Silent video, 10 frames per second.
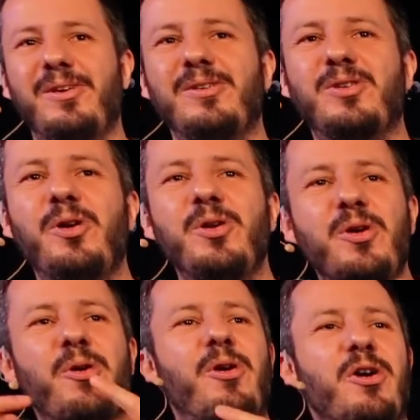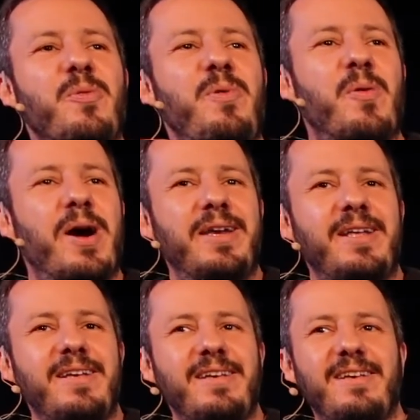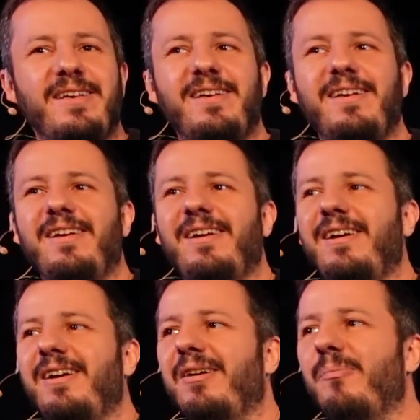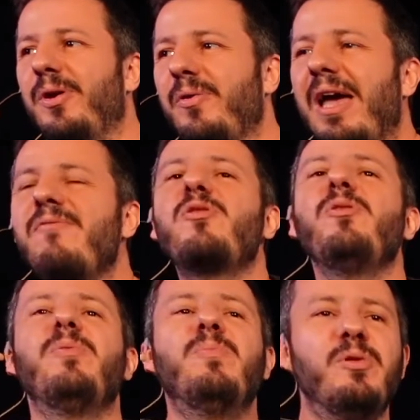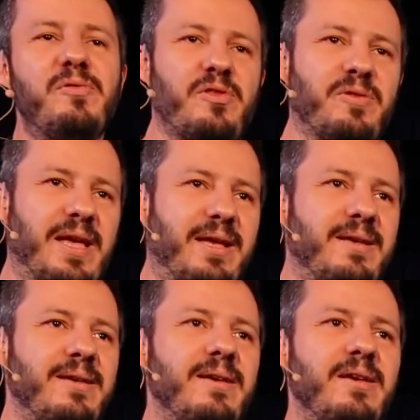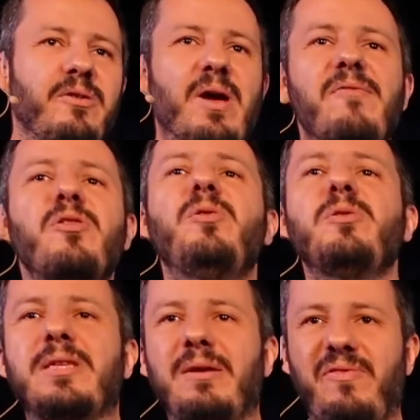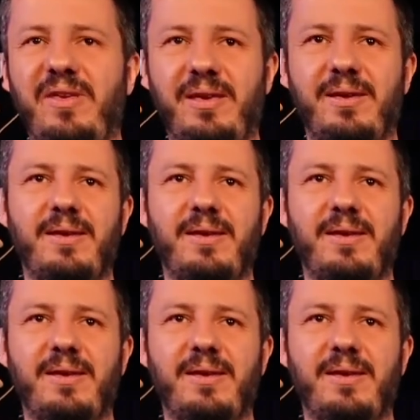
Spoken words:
So you know you got to be one, but you have to move to that. You have to do something.